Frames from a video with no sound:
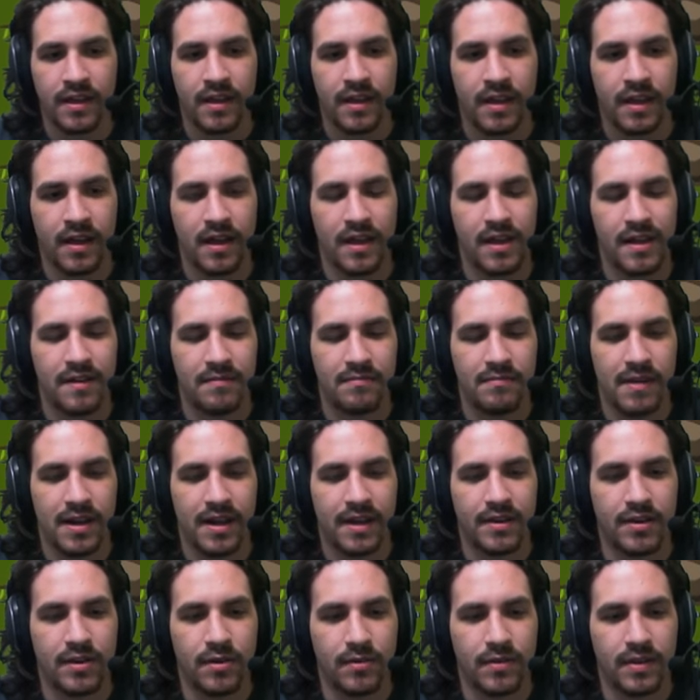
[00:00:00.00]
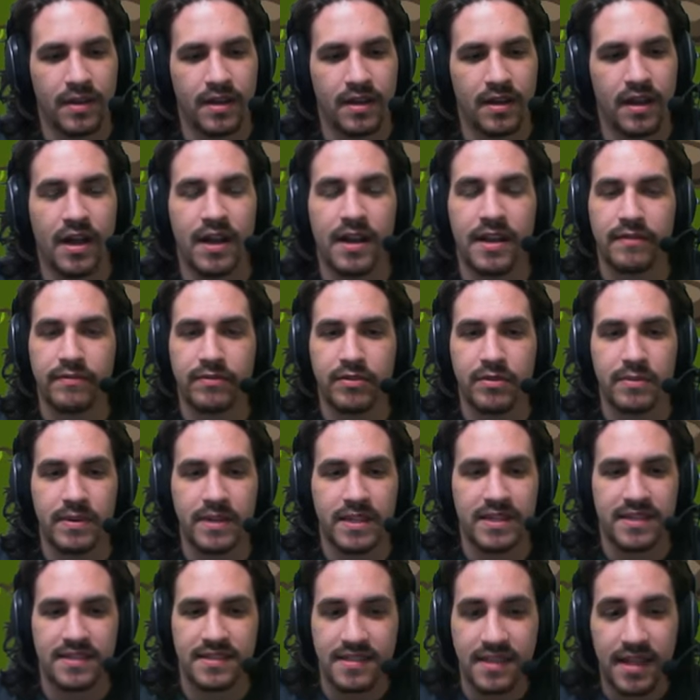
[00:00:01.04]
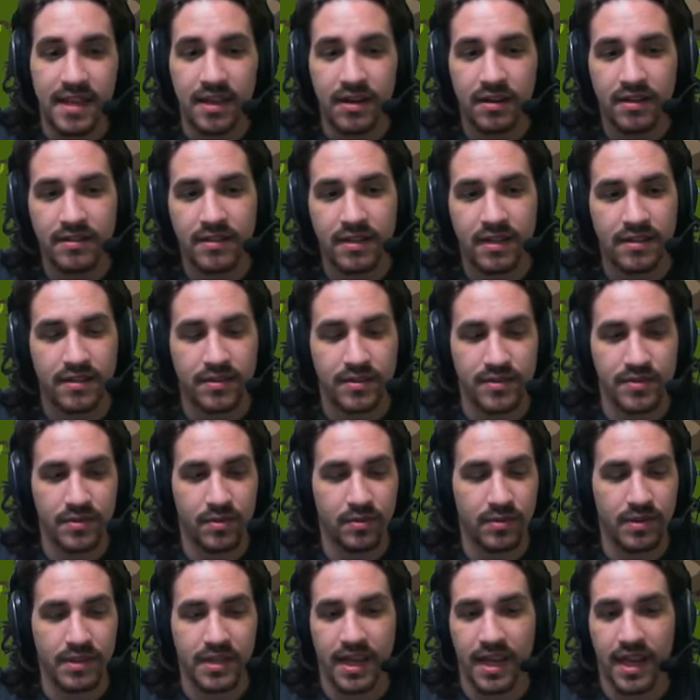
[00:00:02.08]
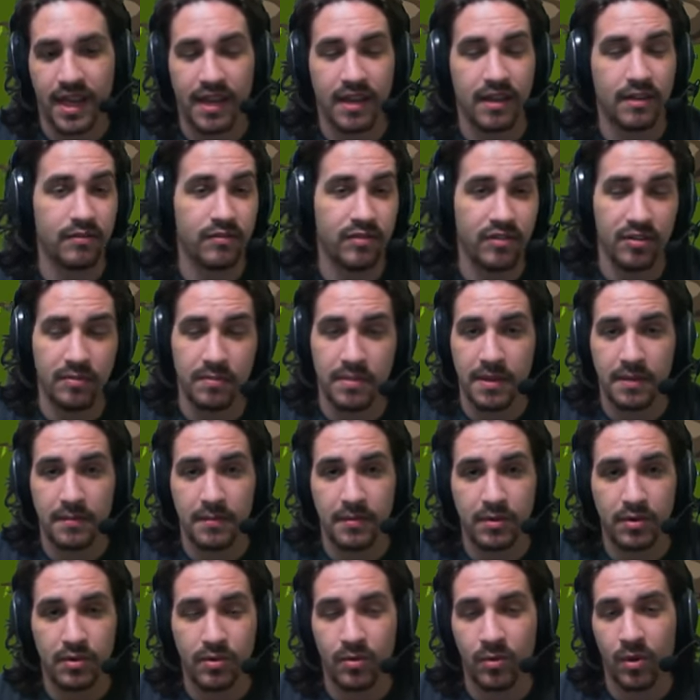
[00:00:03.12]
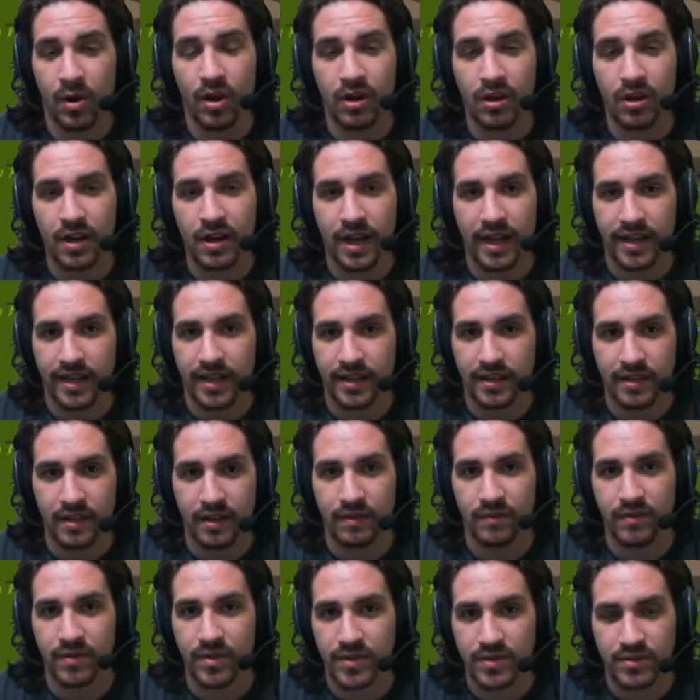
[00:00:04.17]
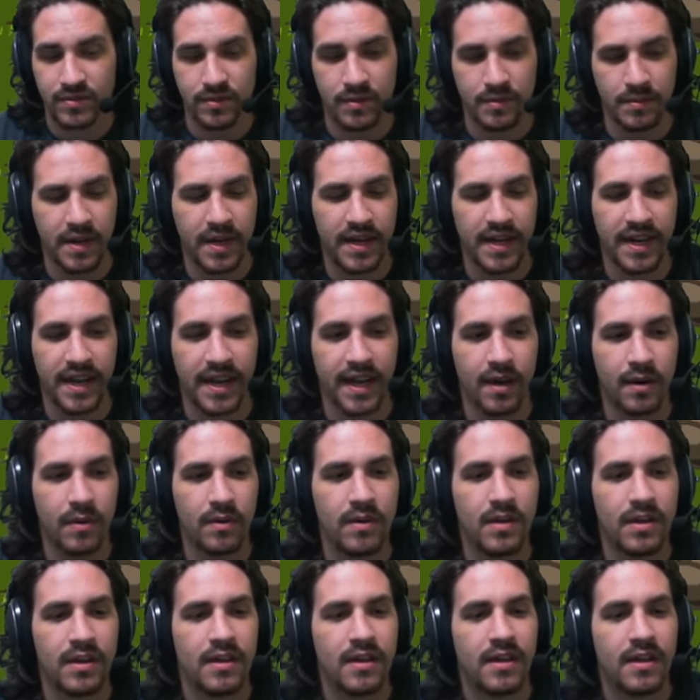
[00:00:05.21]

Um, I know that not everybody is there, that there's only a handful of people who are at eighth anniversary right now.